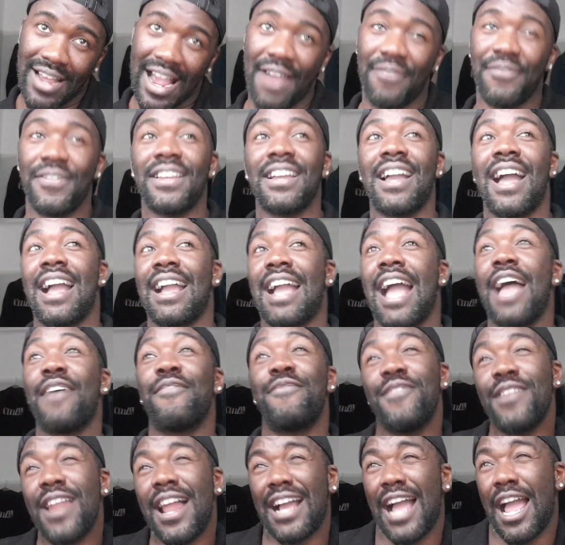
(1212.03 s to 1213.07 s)
I feel like
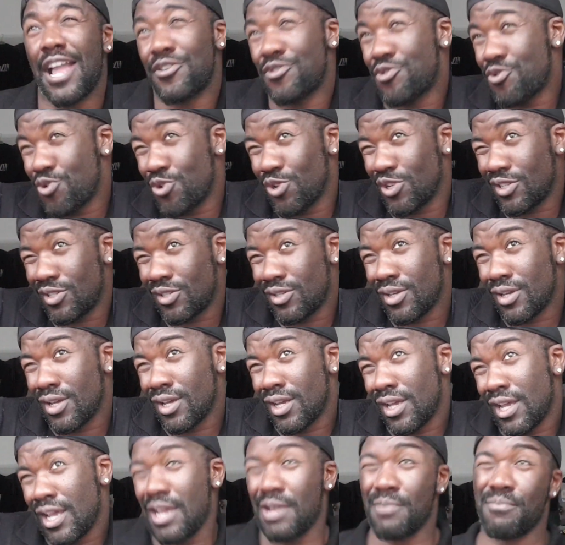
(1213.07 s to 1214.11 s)
I could,
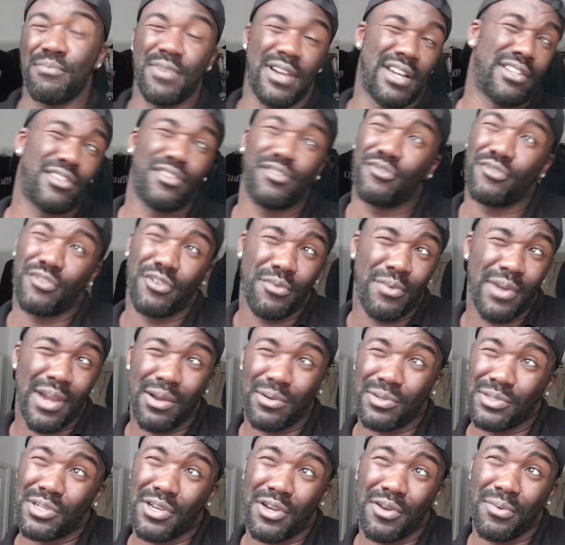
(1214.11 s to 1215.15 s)
but I don't know where I
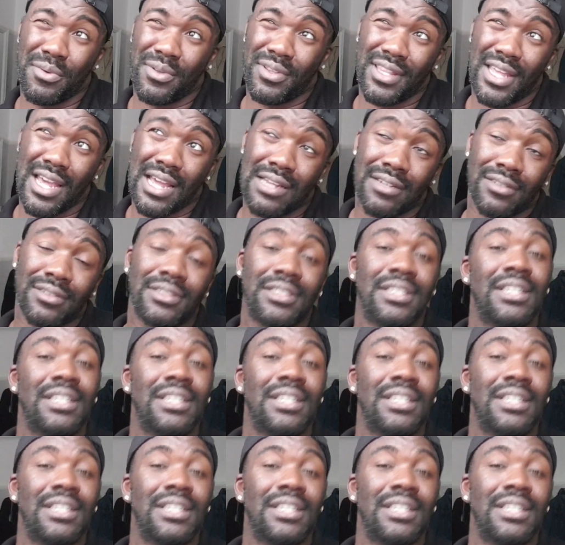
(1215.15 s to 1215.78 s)
would go with that.